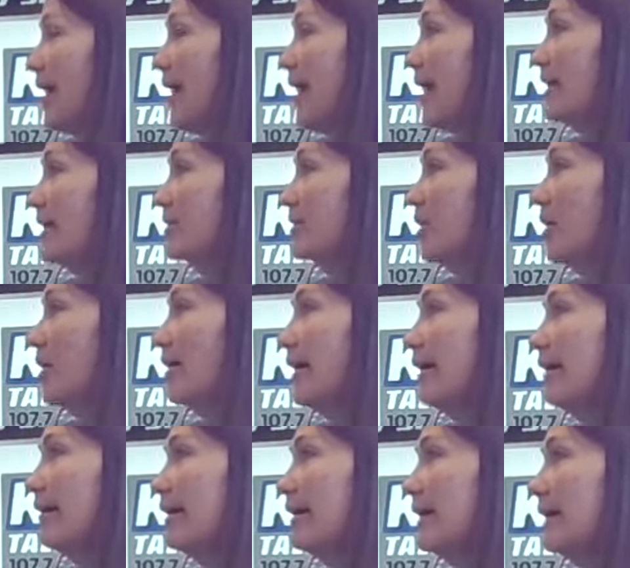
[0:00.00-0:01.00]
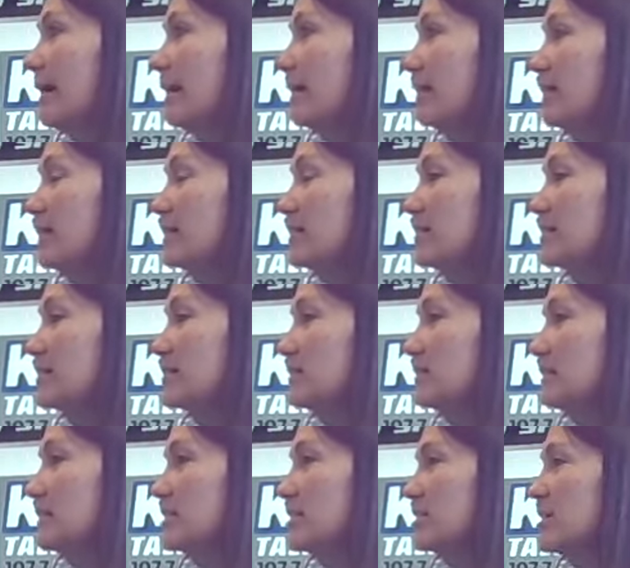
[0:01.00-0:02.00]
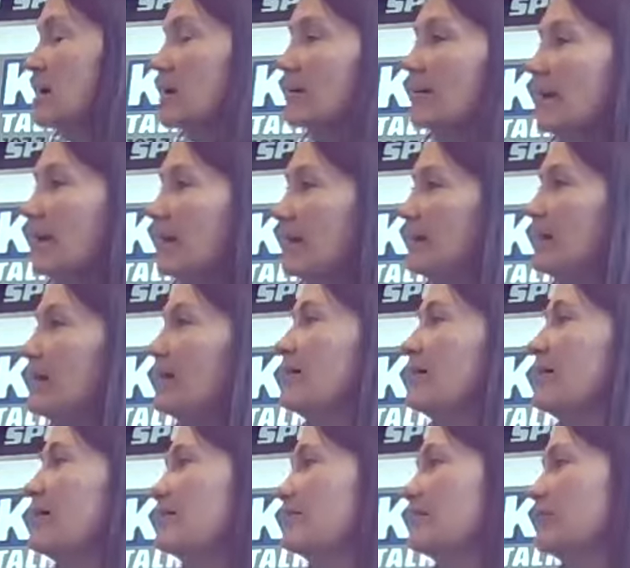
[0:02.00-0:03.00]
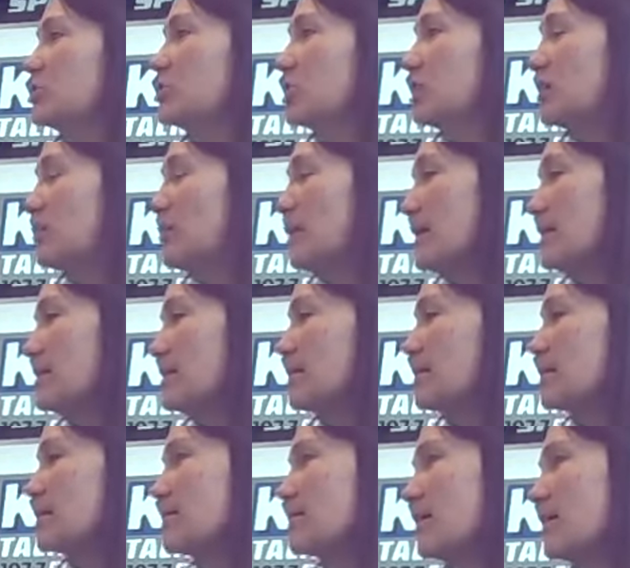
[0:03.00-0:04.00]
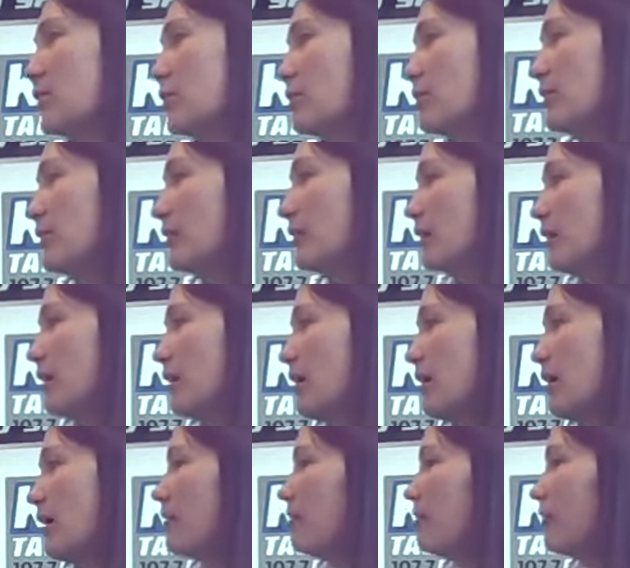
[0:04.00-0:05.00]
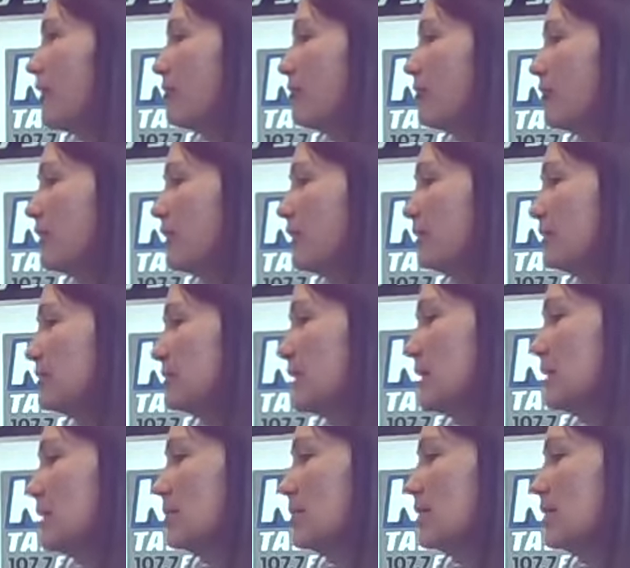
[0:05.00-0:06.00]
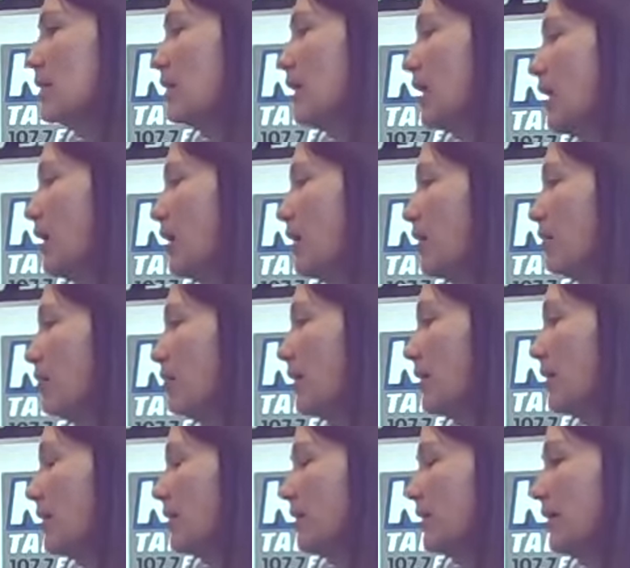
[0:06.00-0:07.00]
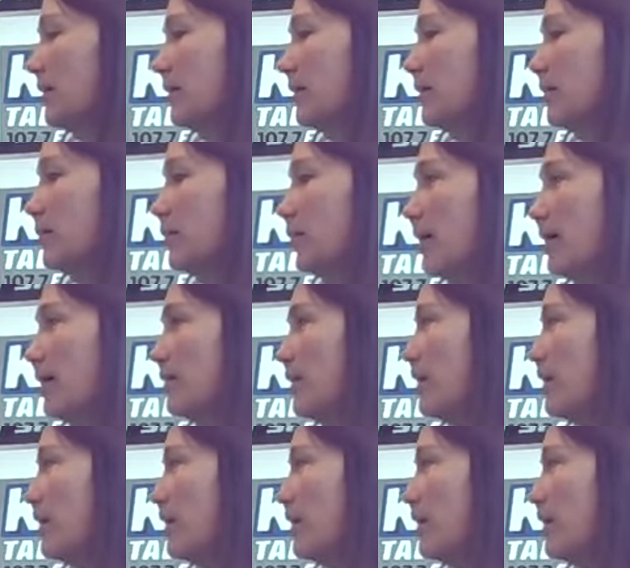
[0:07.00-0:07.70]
And our area, let's talk about it in an elevation capacity, because I know that there are alfalfa fields in the middle of the White